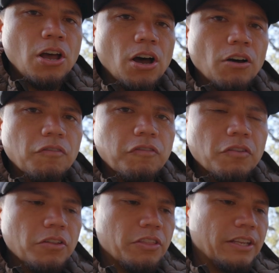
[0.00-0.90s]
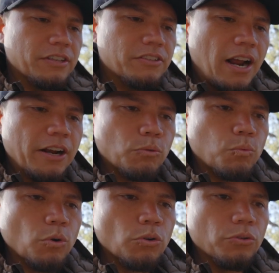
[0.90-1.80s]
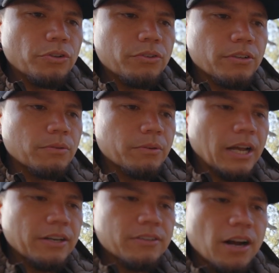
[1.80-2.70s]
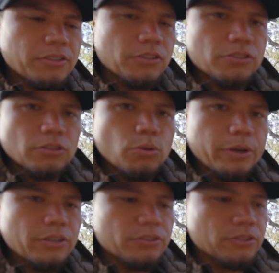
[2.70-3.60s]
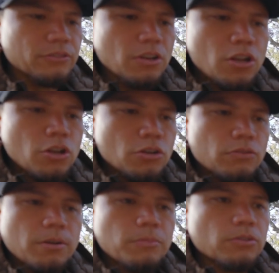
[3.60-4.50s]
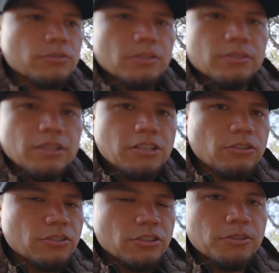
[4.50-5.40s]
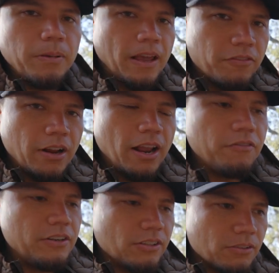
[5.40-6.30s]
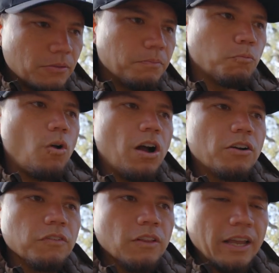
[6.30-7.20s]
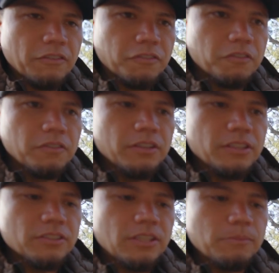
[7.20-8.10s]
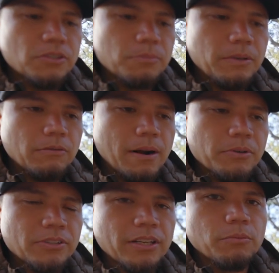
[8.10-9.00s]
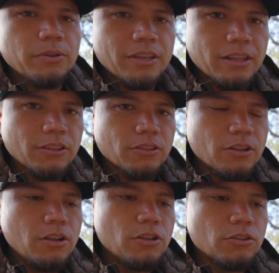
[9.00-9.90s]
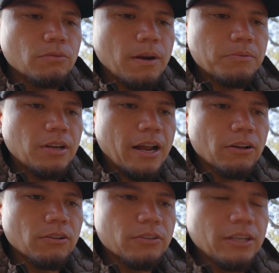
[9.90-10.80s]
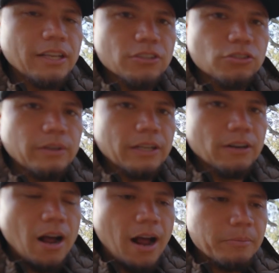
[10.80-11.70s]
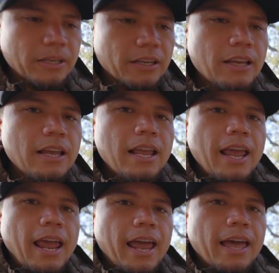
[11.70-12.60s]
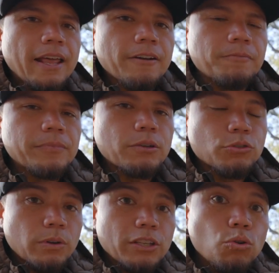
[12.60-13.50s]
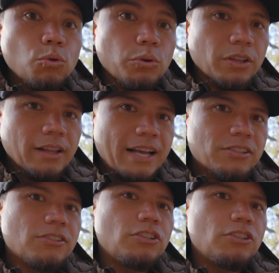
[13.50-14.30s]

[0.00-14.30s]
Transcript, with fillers: of the entire world. You know, we got doctors and lawyers and criminals and teachers and just every every little walk of life seems to be represented within the reptile industry and hobby. And it was really cool at the last